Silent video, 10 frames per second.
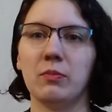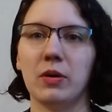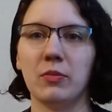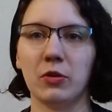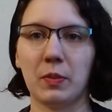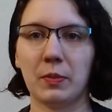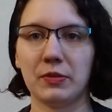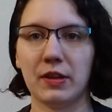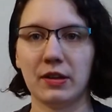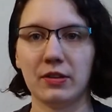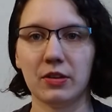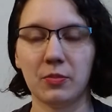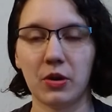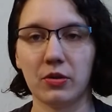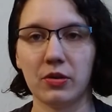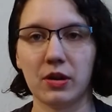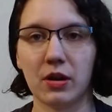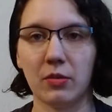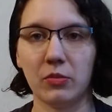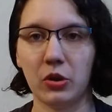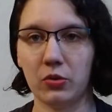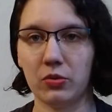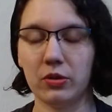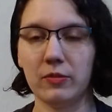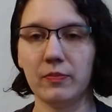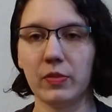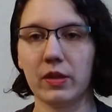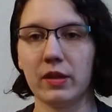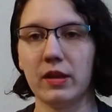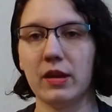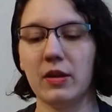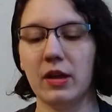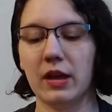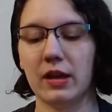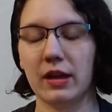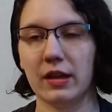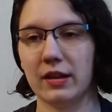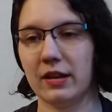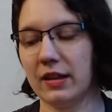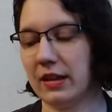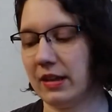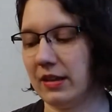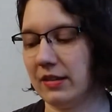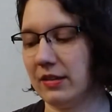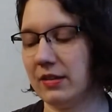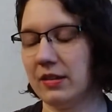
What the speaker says: but most people stay till about noon, and it